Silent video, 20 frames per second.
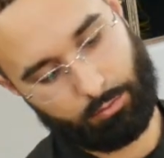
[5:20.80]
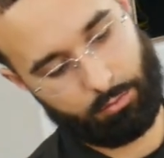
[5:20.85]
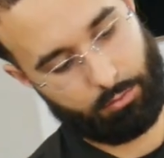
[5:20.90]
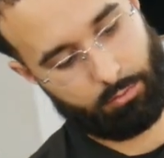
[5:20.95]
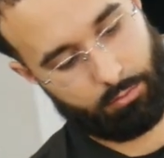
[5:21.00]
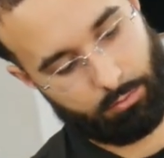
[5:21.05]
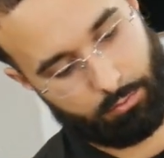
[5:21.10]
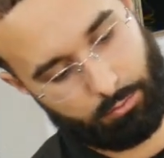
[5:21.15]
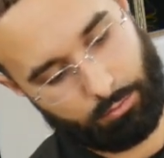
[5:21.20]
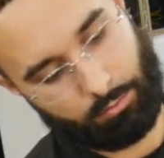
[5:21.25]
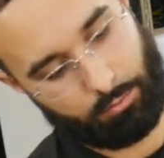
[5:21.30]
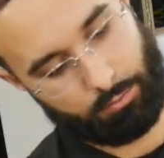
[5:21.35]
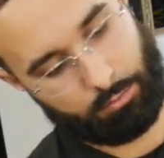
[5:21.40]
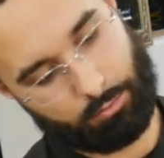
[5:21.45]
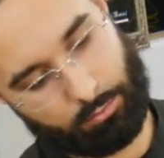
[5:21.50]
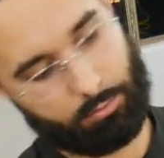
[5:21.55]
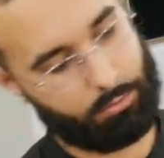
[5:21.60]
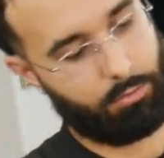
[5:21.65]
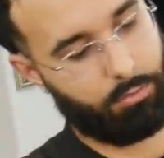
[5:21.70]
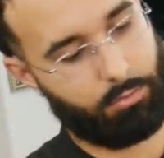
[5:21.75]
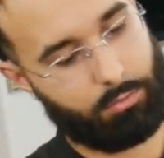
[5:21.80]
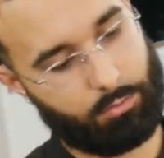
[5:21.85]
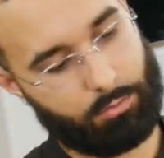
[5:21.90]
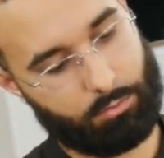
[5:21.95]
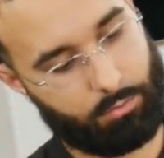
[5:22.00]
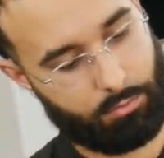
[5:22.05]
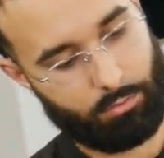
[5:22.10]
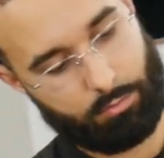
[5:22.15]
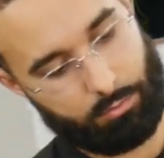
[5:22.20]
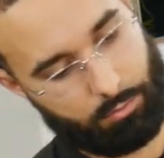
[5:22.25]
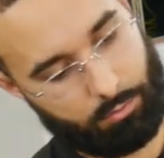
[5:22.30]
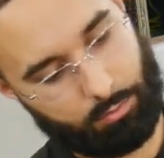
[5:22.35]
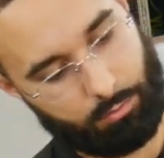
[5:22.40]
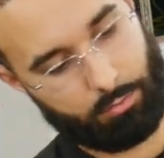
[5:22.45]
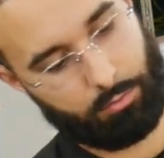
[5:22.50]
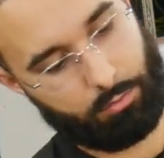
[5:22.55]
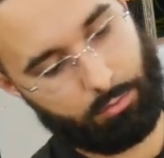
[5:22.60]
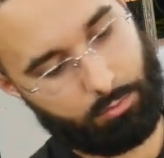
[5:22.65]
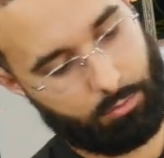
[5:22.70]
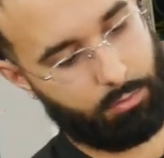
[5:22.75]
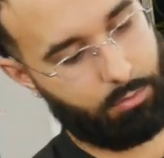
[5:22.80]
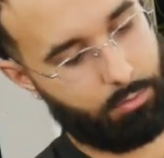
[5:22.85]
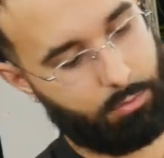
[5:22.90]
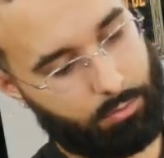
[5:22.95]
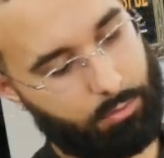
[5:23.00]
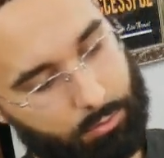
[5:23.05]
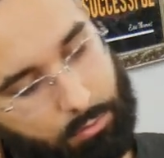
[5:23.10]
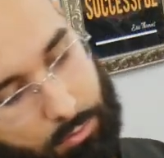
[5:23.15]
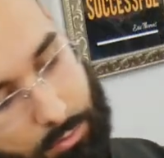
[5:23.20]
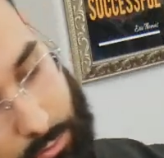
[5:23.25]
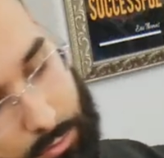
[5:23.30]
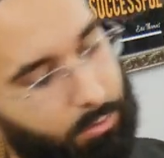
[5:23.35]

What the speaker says: puts it all together, in my opinion. So right